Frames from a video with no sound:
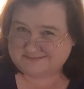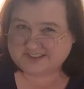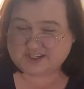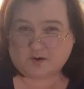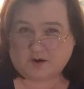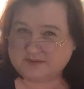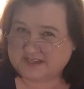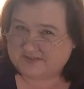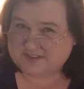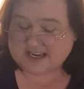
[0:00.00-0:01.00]
So
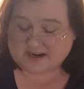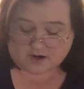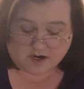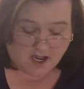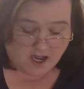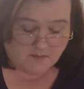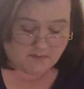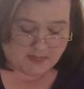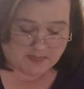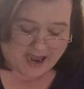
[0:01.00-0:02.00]
only for later.
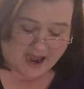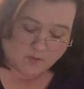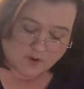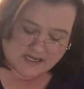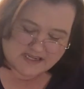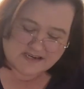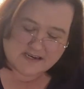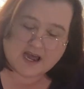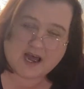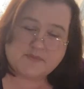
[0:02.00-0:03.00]
But that one,
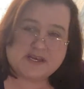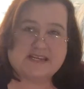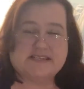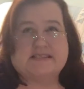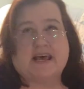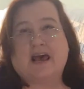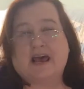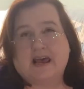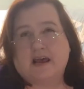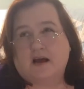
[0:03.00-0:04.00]
I'm going to
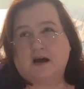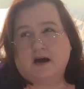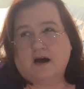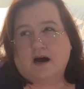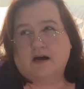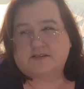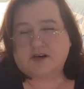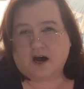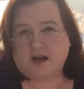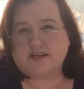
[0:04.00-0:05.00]
say
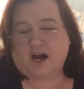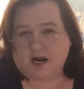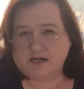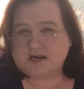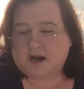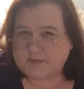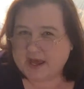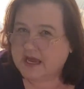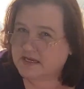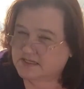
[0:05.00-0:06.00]
a young Tom
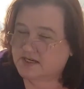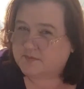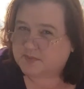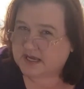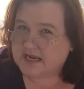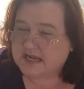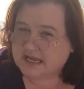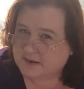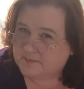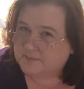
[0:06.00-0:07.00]
Hanks could have played
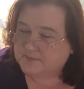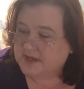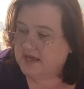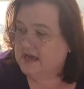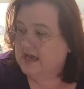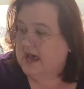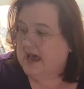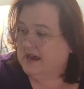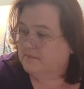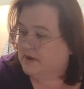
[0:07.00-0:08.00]
him.
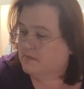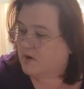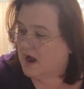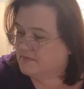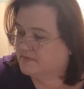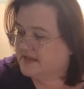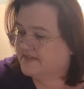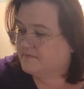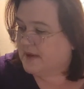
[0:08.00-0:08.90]
But probably the